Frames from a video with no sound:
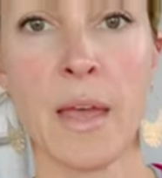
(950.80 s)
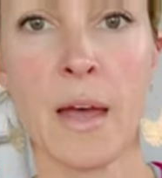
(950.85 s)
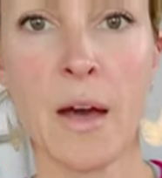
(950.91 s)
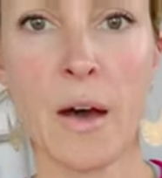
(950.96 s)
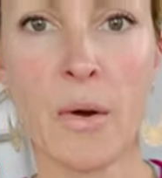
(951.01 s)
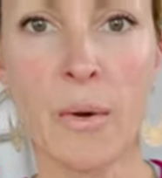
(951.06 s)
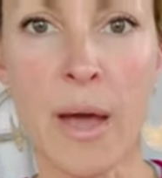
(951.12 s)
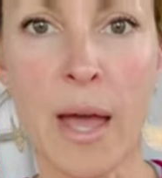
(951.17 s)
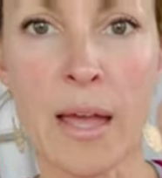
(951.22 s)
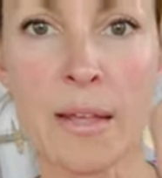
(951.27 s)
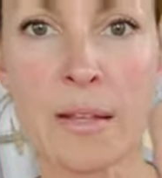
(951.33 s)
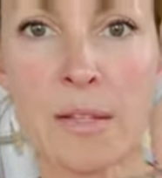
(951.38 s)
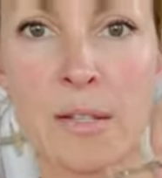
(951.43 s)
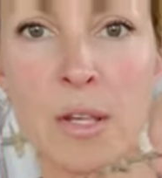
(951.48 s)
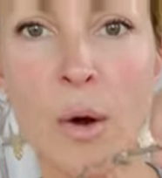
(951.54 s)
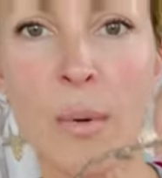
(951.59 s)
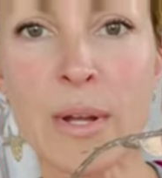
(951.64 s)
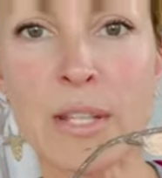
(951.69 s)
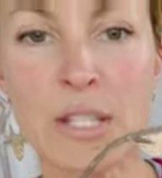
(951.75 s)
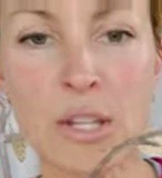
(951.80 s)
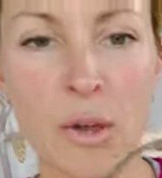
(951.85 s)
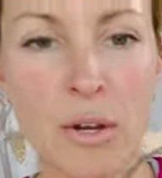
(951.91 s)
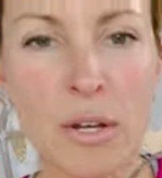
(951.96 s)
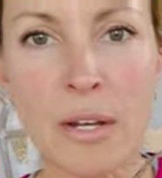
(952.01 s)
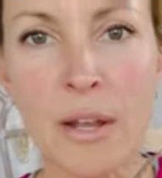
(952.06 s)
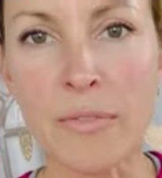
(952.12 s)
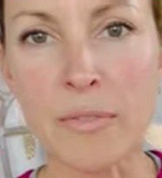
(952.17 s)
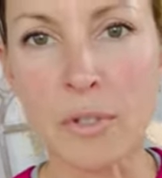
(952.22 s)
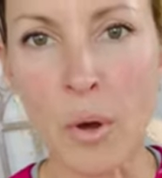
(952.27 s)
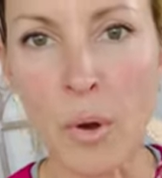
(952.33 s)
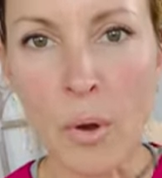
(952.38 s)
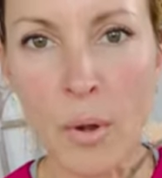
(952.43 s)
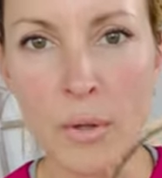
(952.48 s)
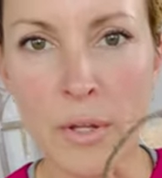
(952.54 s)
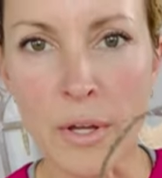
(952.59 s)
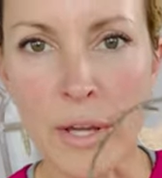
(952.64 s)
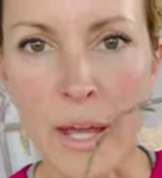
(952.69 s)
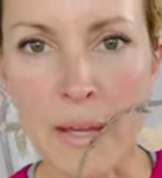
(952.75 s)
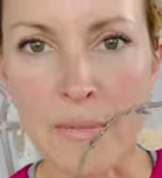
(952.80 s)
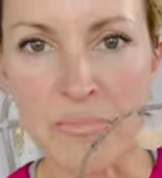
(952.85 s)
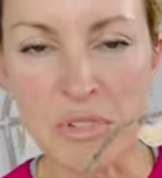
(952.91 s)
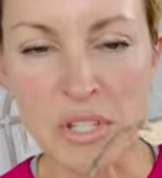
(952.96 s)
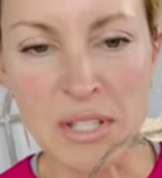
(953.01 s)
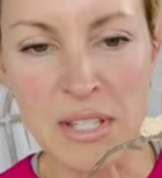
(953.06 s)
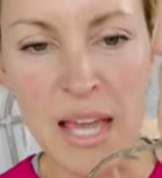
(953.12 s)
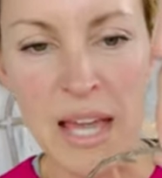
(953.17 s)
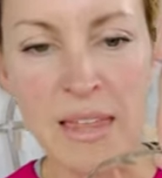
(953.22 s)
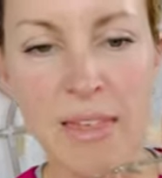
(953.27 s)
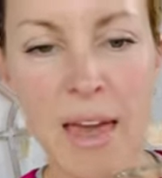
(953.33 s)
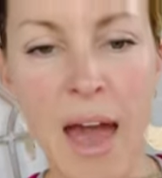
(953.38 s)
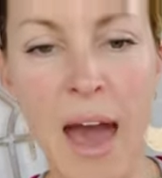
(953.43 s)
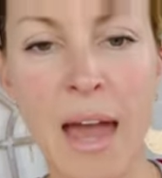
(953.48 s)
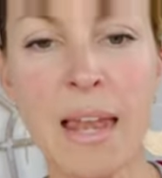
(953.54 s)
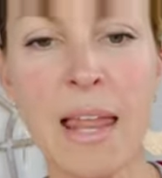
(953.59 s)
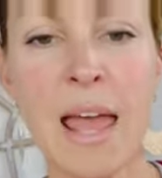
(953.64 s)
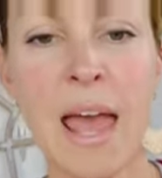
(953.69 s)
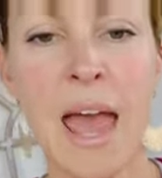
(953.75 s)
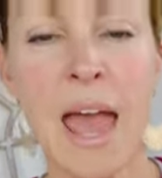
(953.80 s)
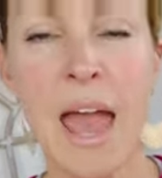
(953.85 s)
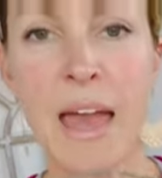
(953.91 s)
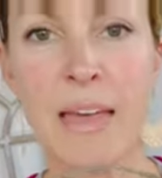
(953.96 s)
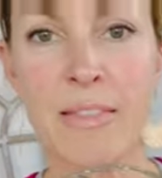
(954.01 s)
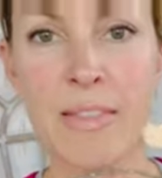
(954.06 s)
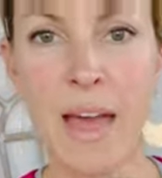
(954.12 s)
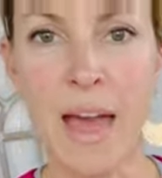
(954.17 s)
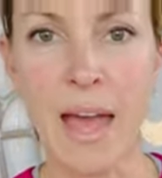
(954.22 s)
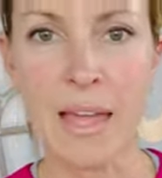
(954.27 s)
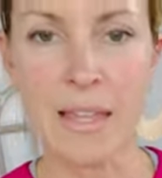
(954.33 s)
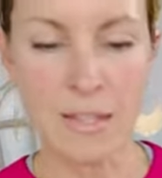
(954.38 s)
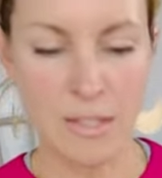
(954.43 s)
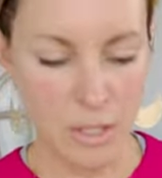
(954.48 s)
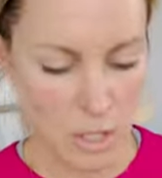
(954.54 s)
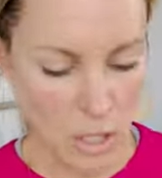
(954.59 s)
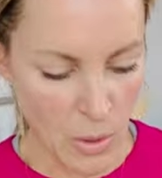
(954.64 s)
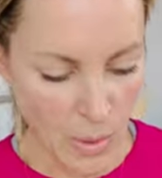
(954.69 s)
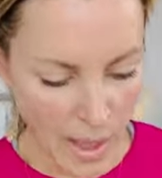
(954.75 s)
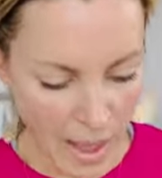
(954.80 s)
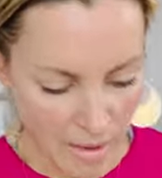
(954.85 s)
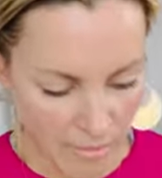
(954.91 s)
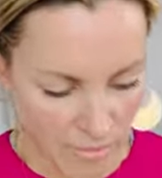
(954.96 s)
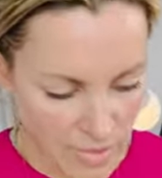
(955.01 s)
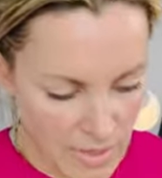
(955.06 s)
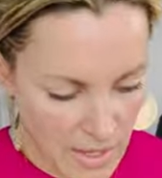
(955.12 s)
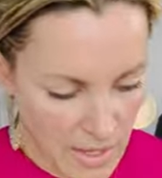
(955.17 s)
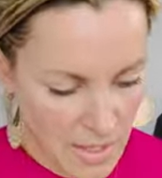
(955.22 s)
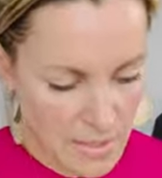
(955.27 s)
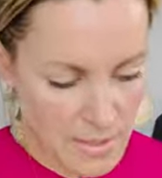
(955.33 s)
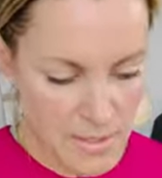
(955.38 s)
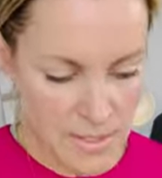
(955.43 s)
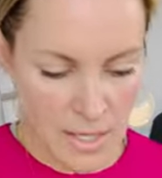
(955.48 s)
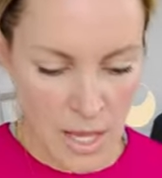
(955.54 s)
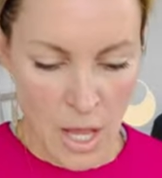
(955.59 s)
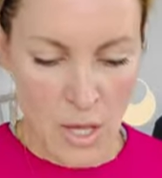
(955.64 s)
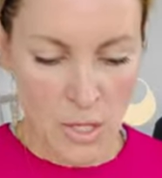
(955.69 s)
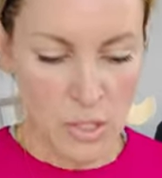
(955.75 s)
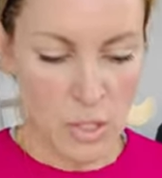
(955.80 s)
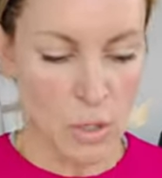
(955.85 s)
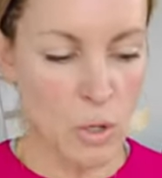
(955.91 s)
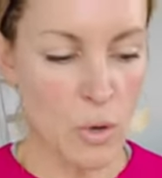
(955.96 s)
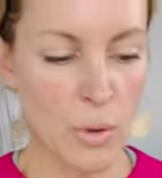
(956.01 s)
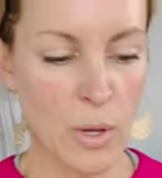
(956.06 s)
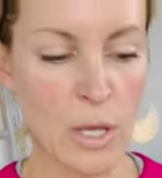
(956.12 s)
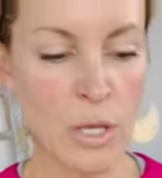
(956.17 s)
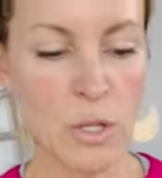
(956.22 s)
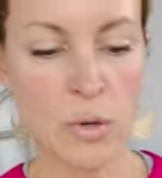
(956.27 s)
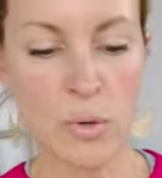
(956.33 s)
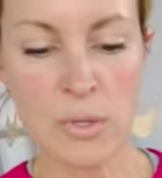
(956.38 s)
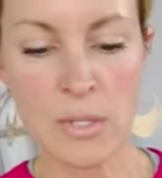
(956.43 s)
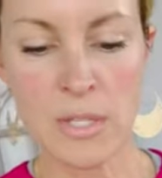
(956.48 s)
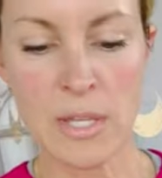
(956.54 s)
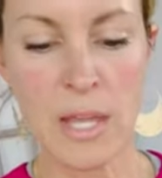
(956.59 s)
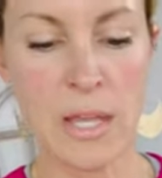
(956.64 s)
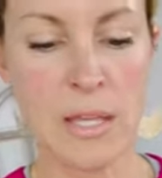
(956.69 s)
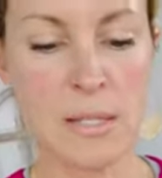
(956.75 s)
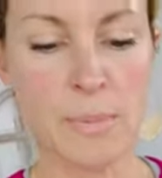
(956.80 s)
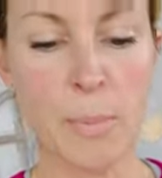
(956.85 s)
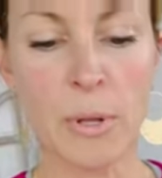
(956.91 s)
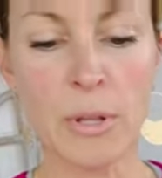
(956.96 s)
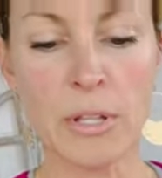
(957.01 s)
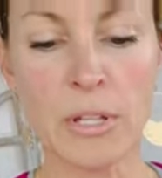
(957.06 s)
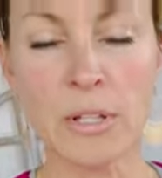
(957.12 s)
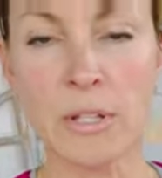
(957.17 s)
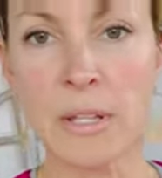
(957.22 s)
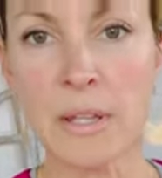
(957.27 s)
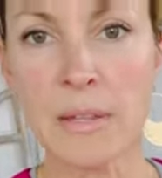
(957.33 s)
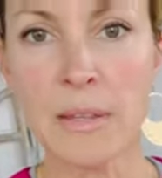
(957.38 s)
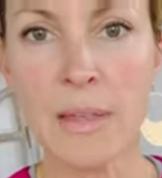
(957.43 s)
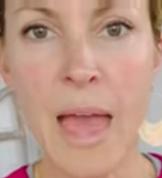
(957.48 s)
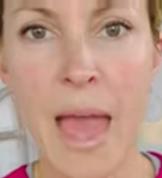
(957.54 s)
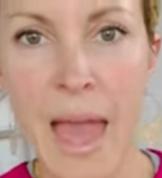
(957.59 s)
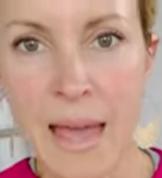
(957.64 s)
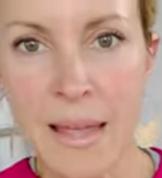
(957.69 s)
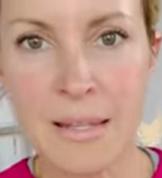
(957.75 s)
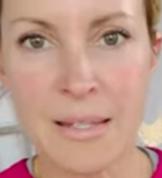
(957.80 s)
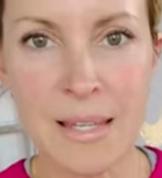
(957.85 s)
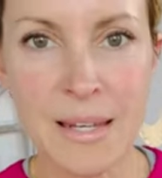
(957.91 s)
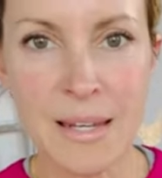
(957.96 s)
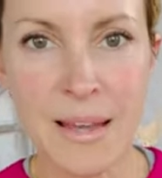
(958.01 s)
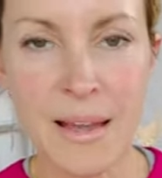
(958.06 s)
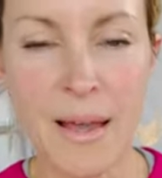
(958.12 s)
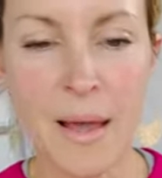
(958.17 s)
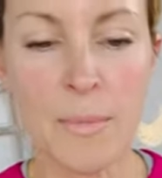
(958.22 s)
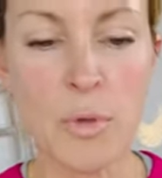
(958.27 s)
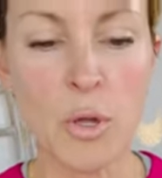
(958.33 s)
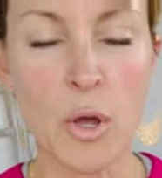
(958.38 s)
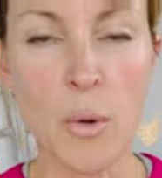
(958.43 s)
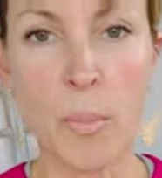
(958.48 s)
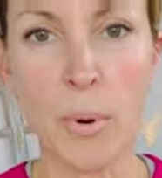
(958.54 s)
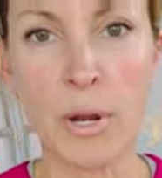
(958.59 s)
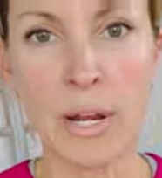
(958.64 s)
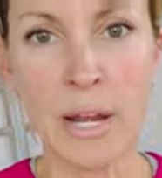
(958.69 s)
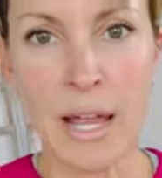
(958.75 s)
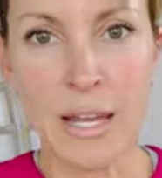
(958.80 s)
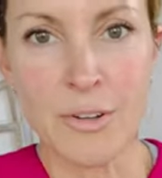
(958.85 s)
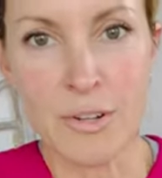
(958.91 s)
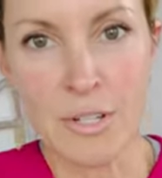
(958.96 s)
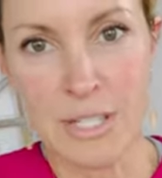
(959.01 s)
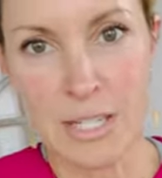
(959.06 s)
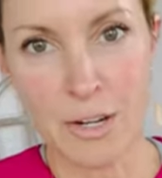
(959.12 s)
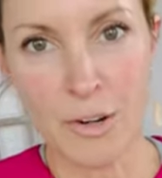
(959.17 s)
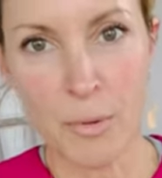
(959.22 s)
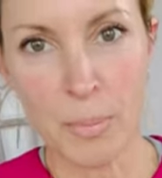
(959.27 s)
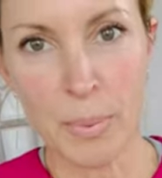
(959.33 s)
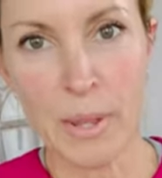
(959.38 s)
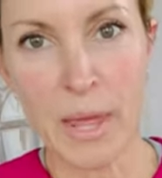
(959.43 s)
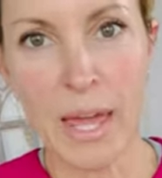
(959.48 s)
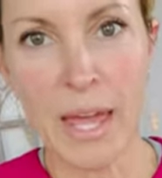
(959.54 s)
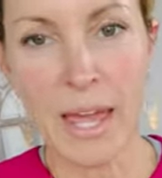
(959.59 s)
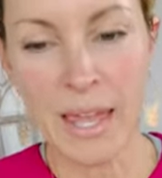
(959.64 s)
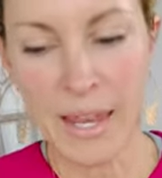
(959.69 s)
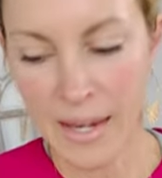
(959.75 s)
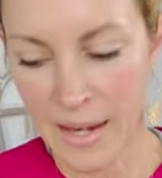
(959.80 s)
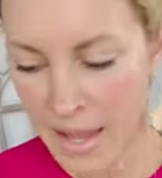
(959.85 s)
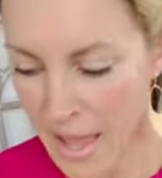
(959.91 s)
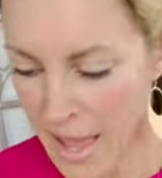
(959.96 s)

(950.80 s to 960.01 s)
Okay, so it's cute enough to hold, okay, just like that. And then, so you have this. So you can use these, put little eggs in them. You can put it on your dinner plate.